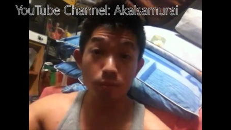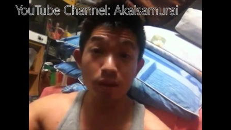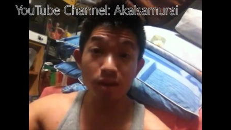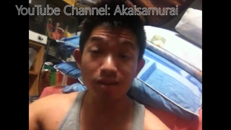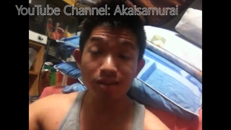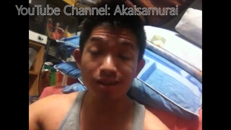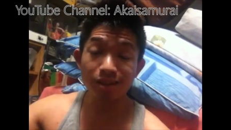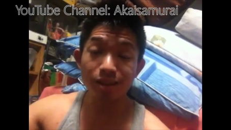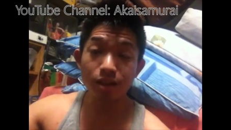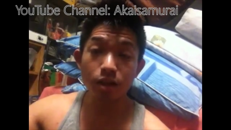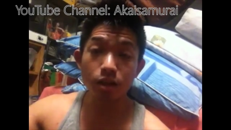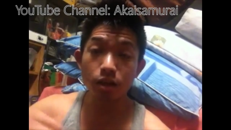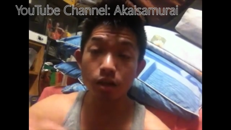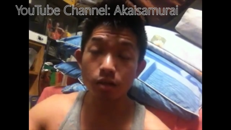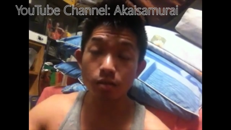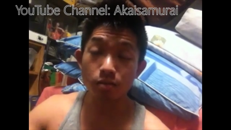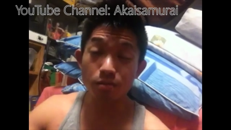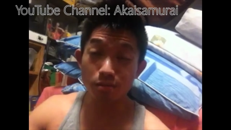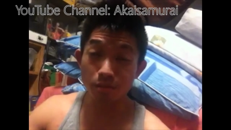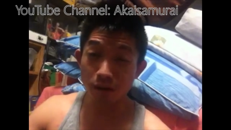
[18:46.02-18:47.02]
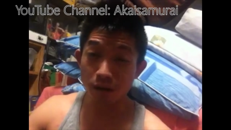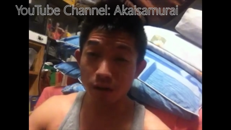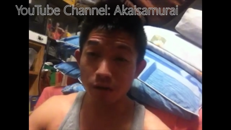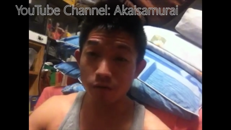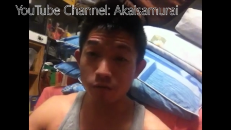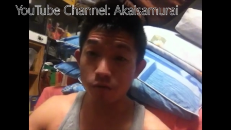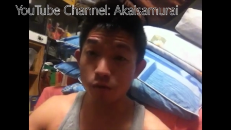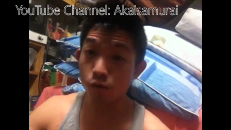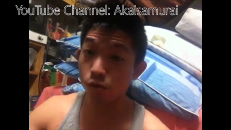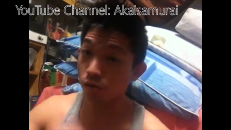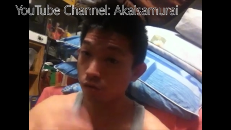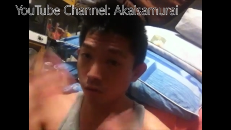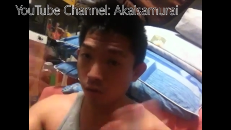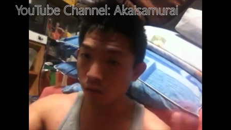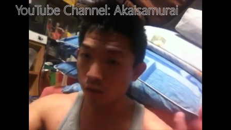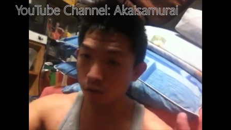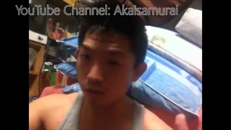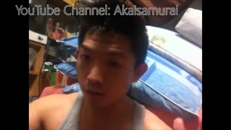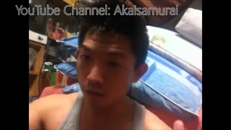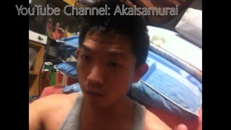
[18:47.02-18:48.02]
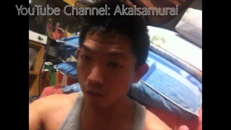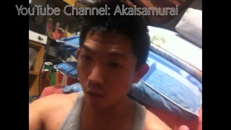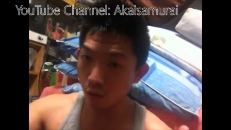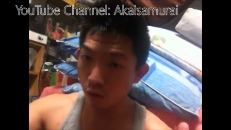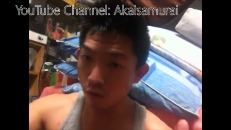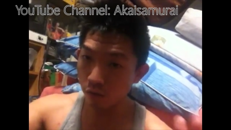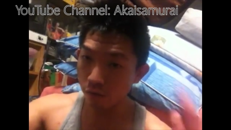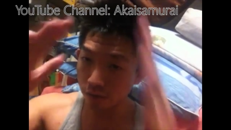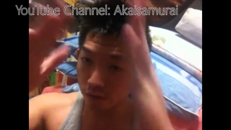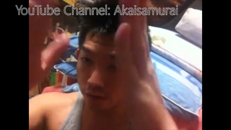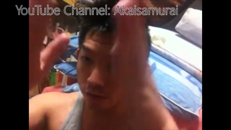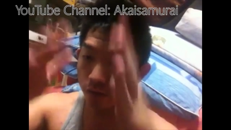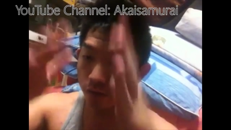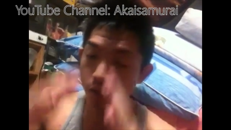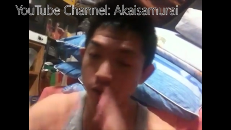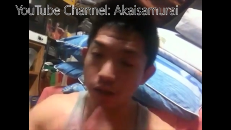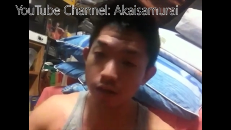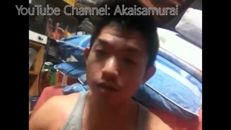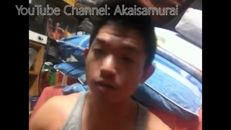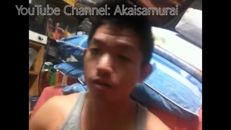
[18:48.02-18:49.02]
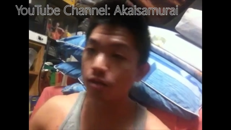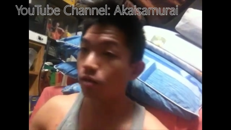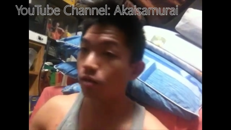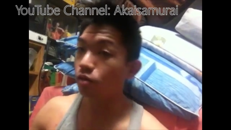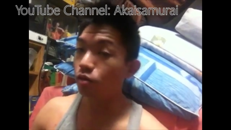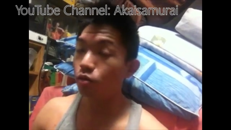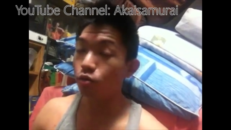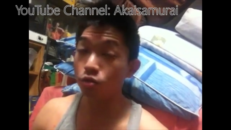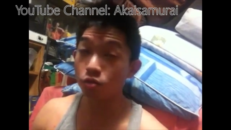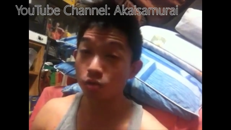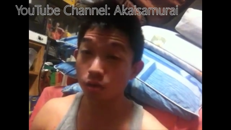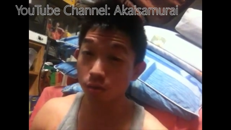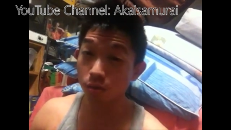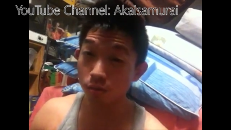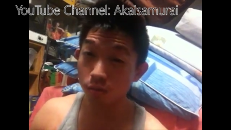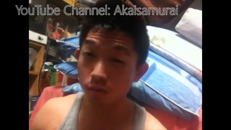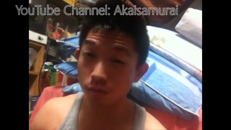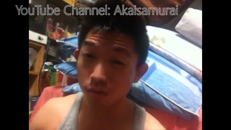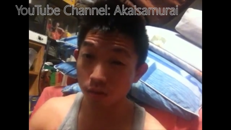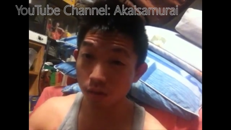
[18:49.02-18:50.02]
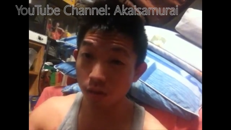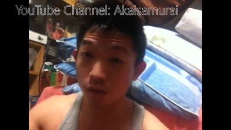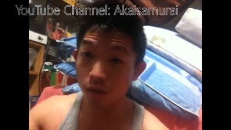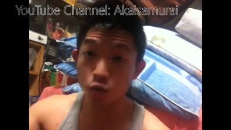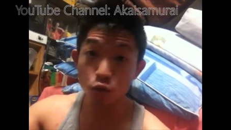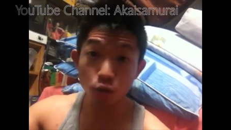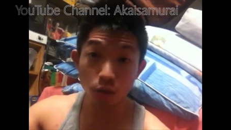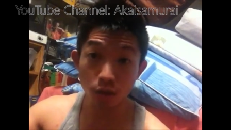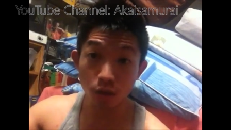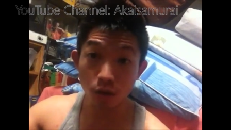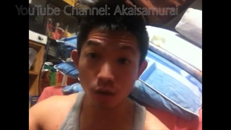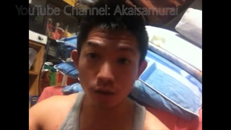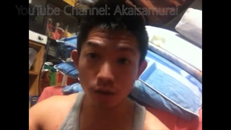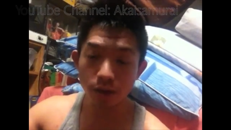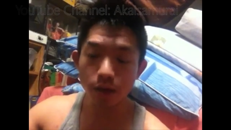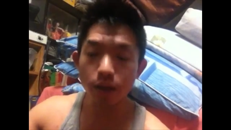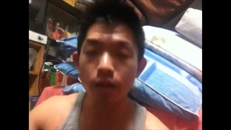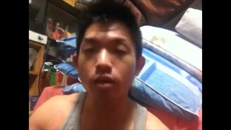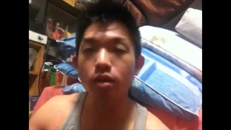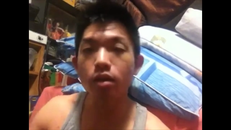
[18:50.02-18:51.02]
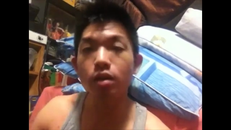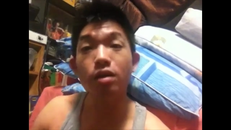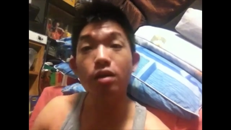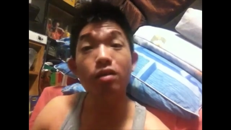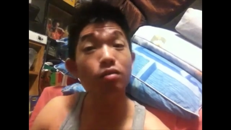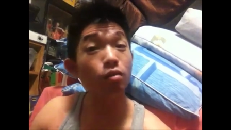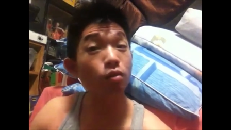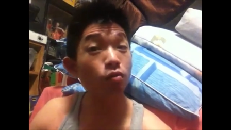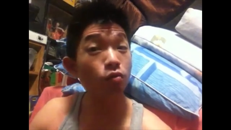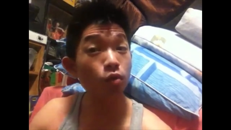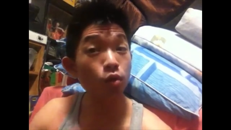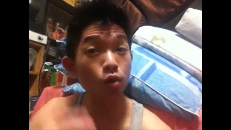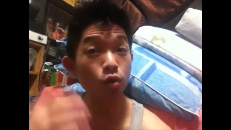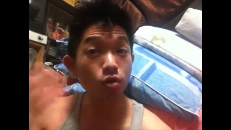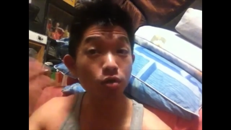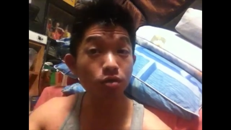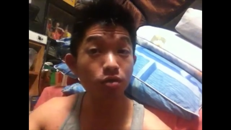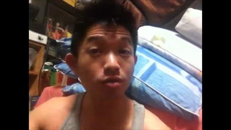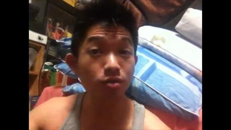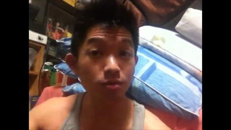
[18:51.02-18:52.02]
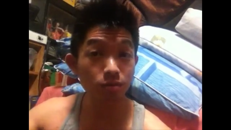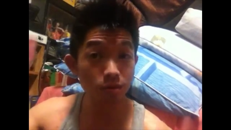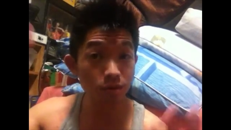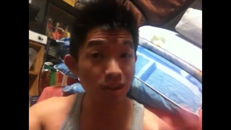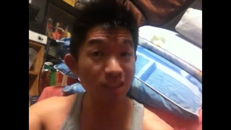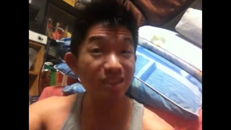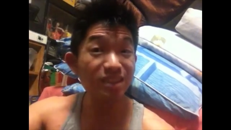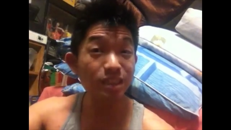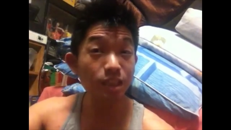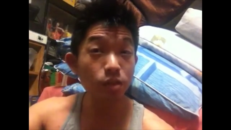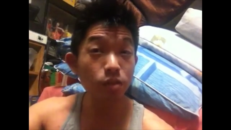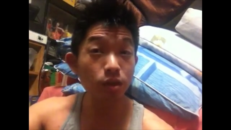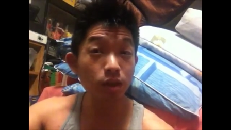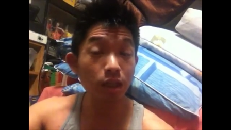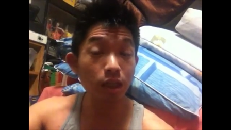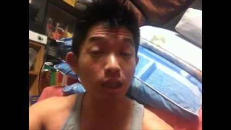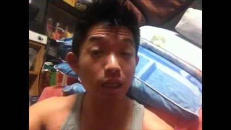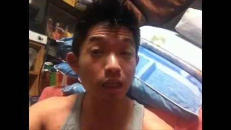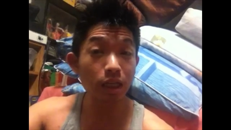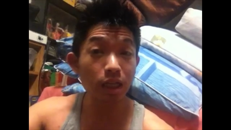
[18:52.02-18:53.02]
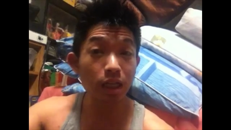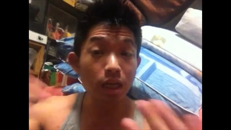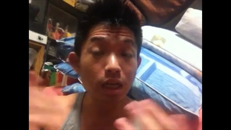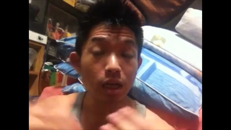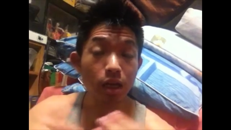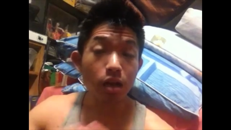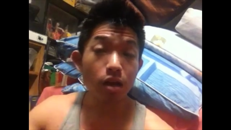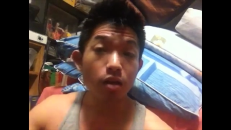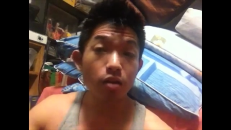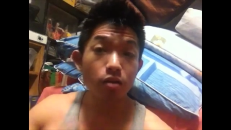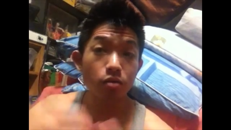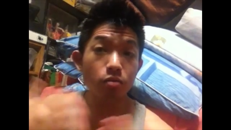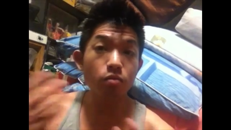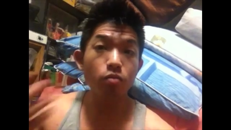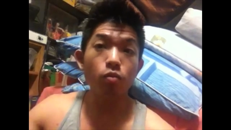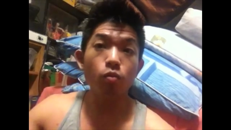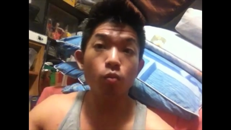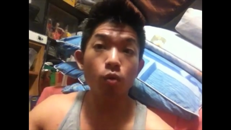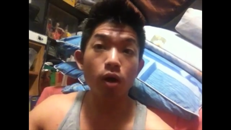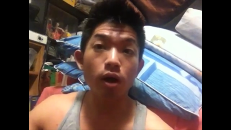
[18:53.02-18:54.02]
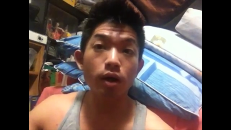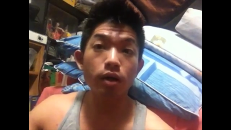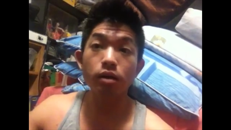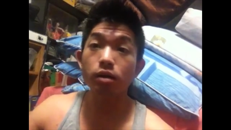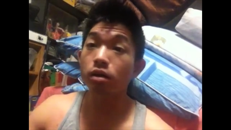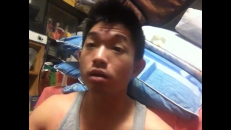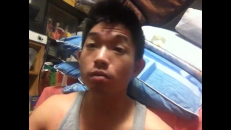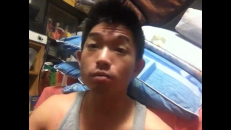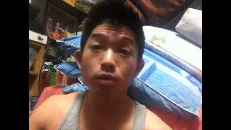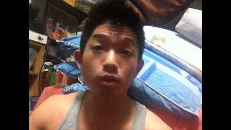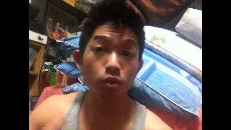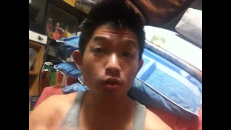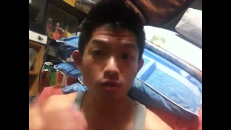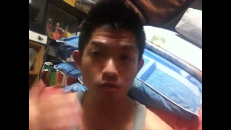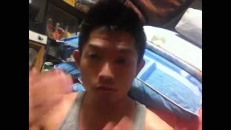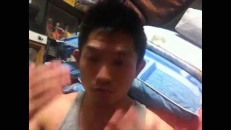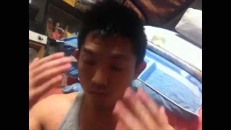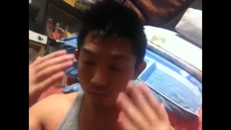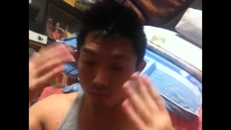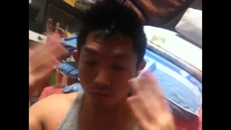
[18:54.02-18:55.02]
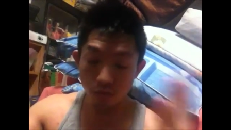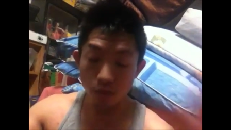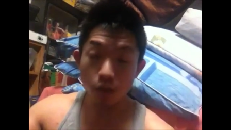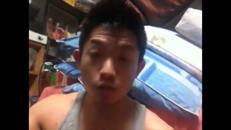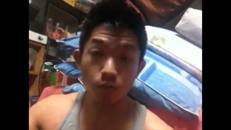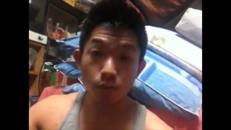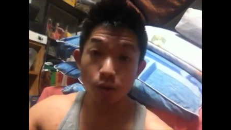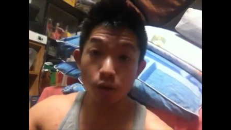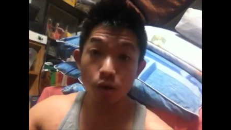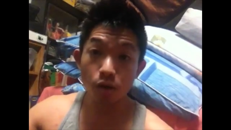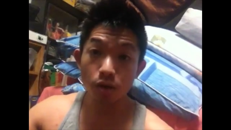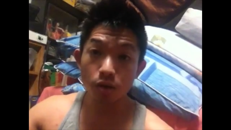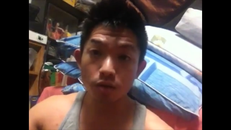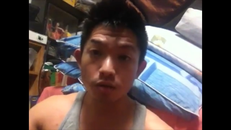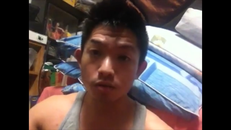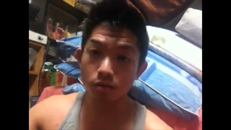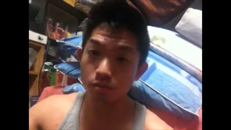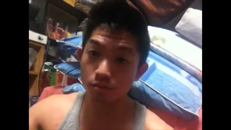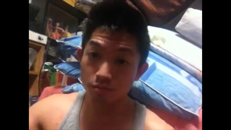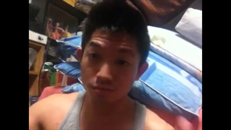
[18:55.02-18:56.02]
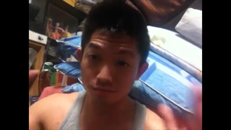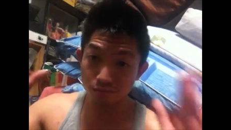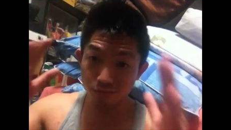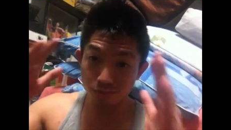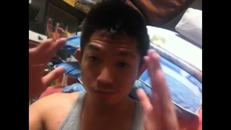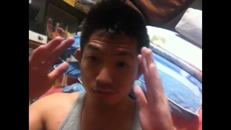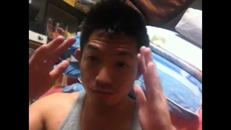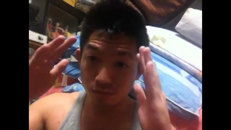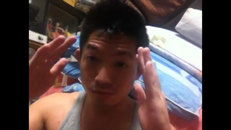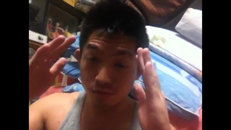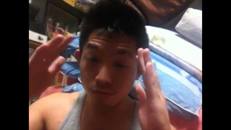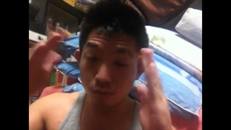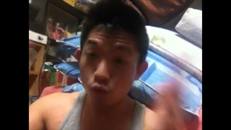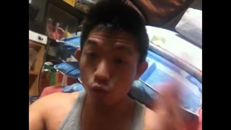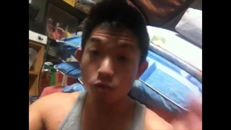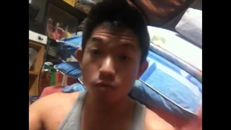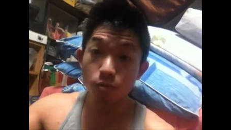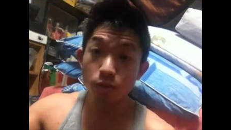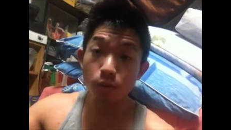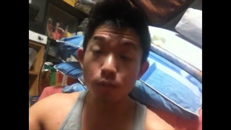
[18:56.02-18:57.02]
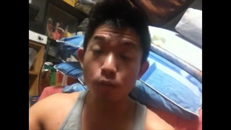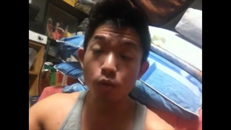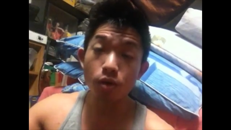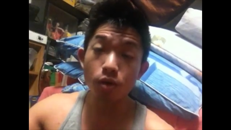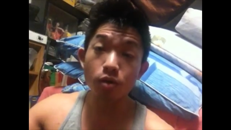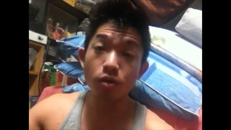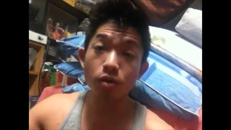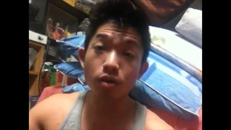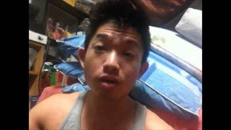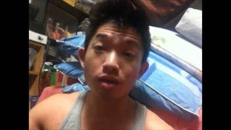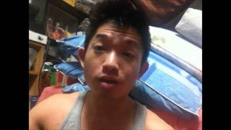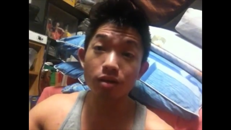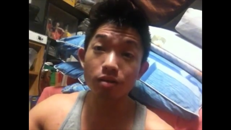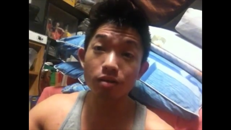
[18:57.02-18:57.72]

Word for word: basically my view is other than the obvious that you so enjoy the content is of course sincerity why um, because let's be honest most people are not